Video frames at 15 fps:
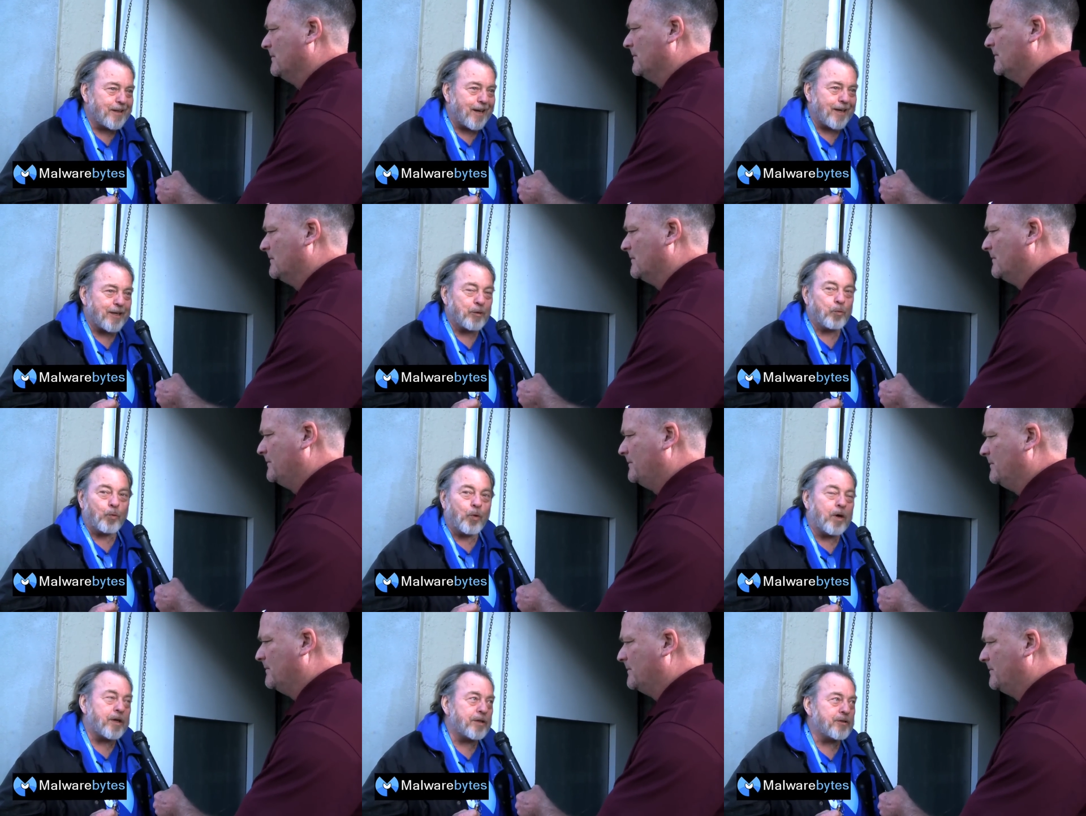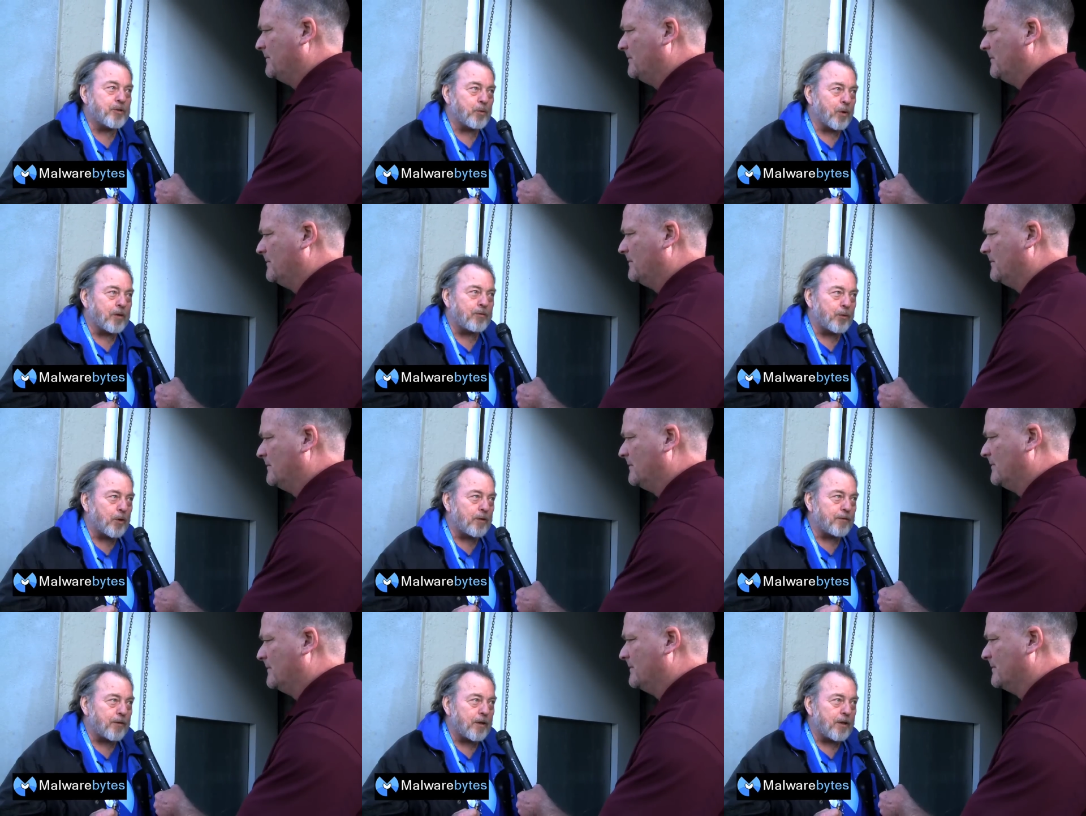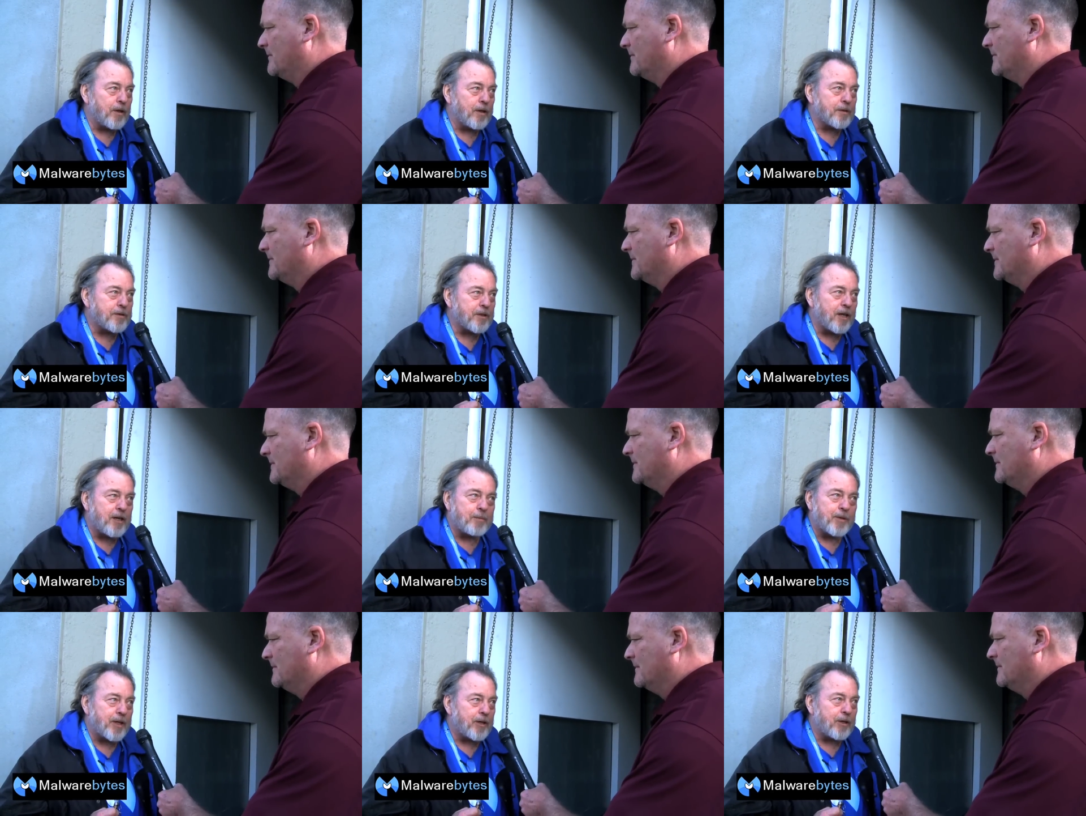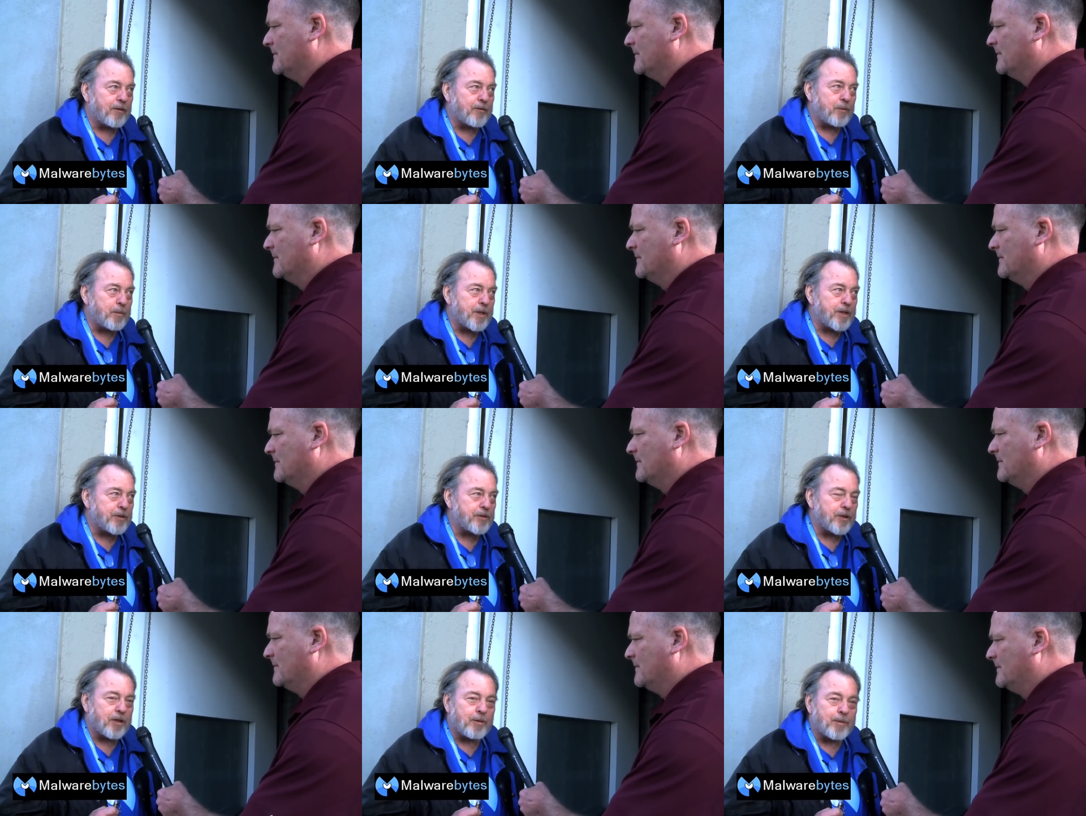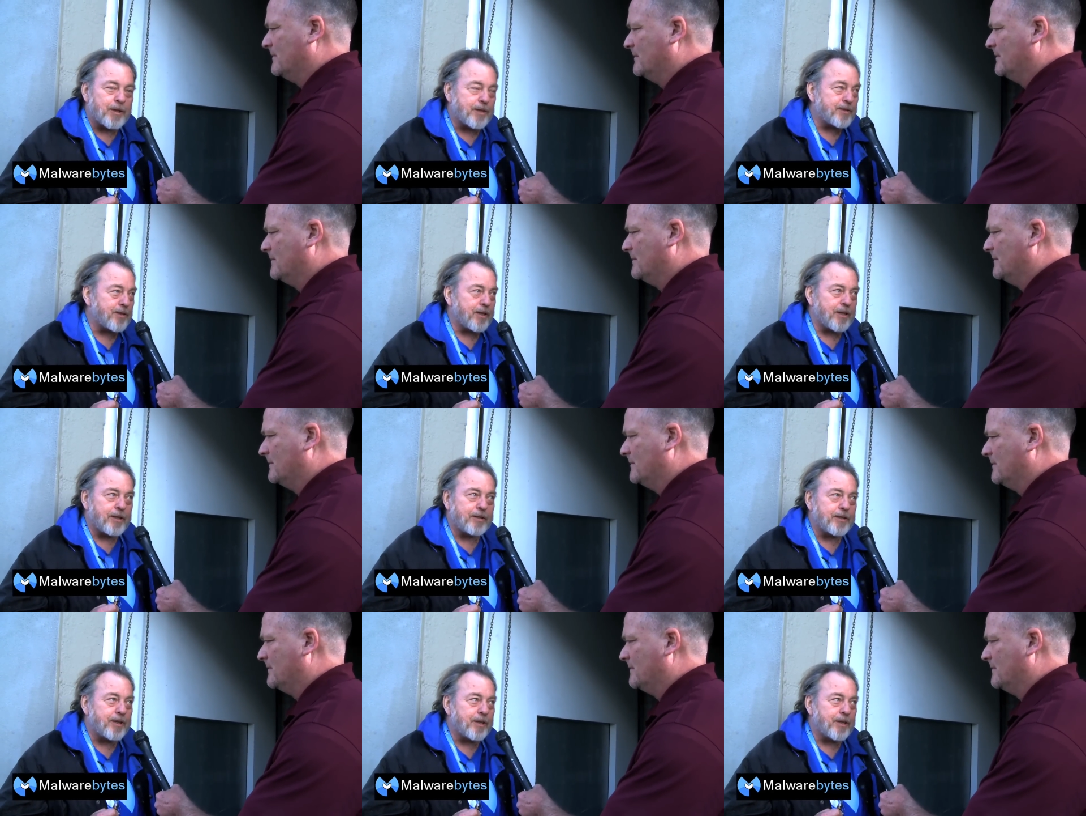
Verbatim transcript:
Speaker 1: I had wanted to work for a long time. They offered me the job, and I said, hell